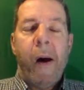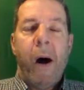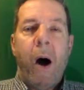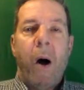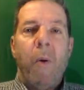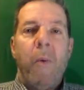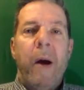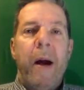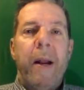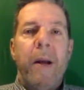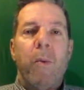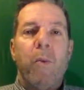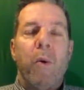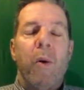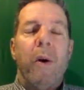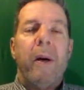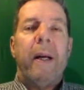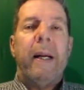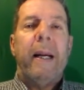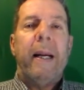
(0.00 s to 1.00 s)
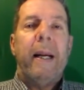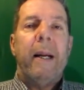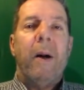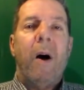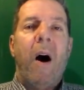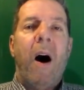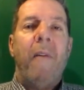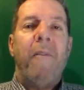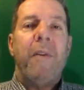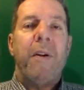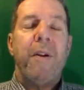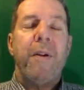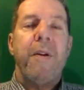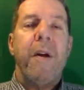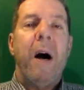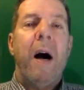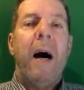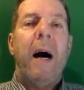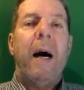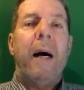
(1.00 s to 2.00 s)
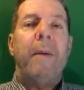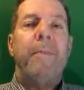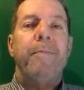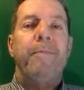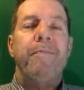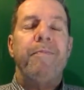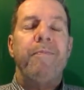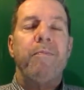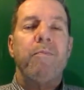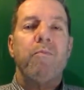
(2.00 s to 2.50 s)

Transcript: already working in an office job,